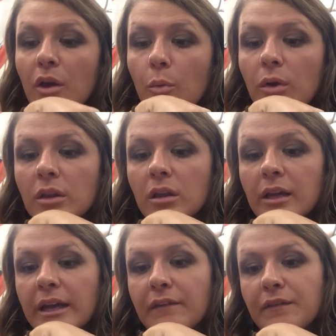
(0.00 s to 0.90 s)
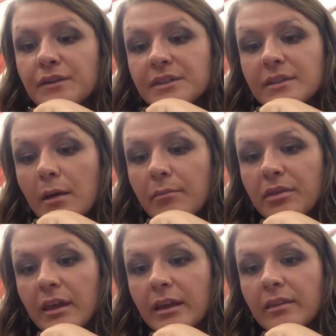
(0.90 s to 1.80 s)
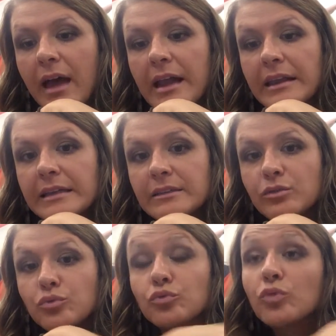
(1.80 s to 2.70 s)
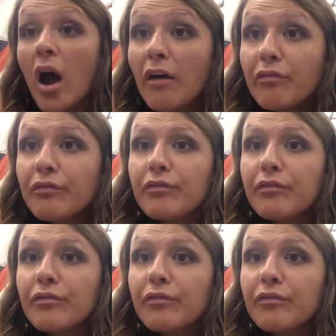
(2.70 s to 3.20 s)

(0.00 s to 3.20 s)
We're looking for something that is rough